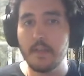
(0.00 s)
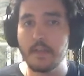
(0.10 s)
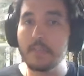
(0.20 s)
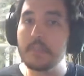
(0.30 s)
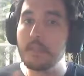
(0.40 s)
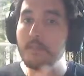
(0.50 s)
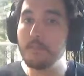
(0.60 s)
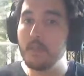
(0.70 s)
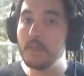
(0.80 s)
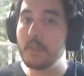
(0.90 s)
But if
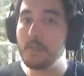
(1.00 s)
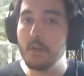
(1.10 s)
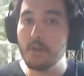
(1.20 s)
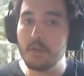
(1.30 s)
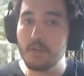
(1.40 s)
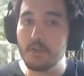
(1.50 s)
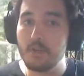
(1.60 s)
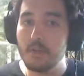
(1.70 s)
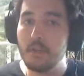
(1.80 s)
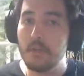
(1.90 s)
you're in a party
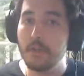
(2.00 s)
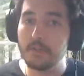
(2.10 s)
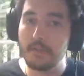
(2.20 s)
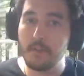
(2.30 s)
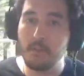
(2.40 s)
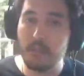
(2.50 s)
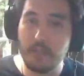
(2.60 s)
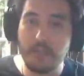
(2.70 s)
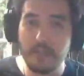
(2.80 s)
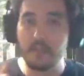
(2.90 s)
and someone
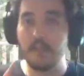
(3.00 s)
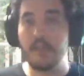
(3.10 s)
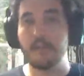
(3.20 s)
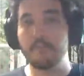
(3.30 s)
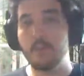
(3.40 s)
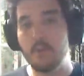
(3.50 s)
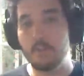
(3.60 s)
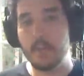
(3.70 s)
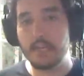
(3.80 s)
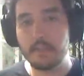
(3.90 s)
doesn't have the Horned
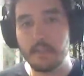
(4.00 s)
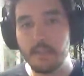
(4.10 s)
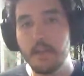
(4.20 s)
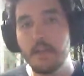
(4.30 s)
Mask,